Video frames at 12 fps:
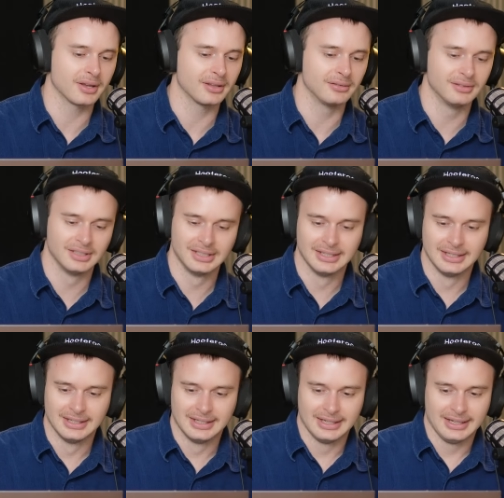And
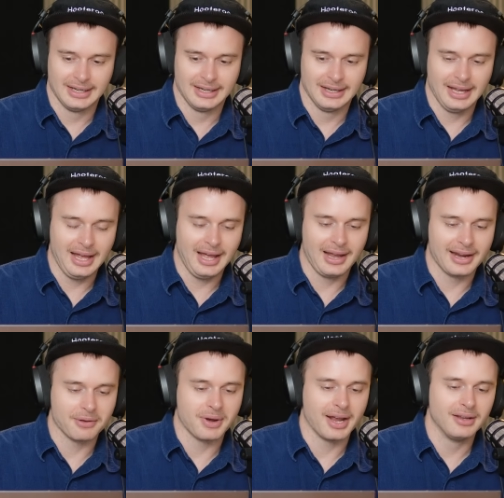
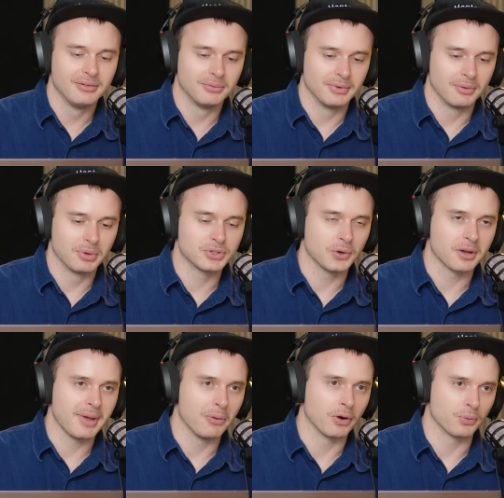anyway, we'll talk
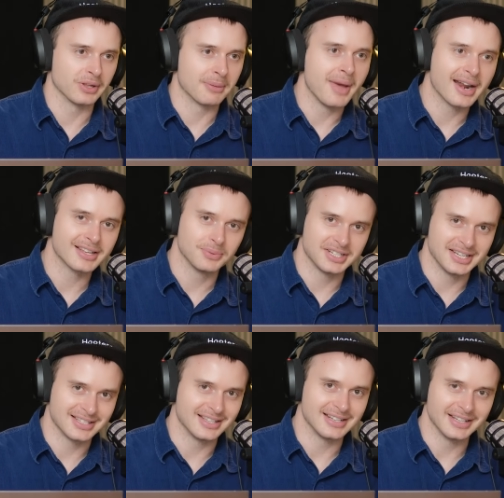about what really matters, which
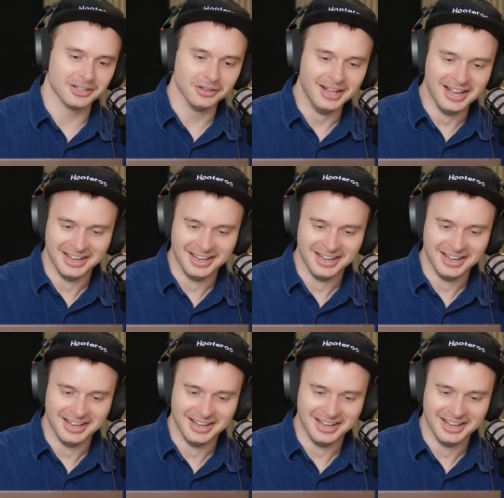is the deal.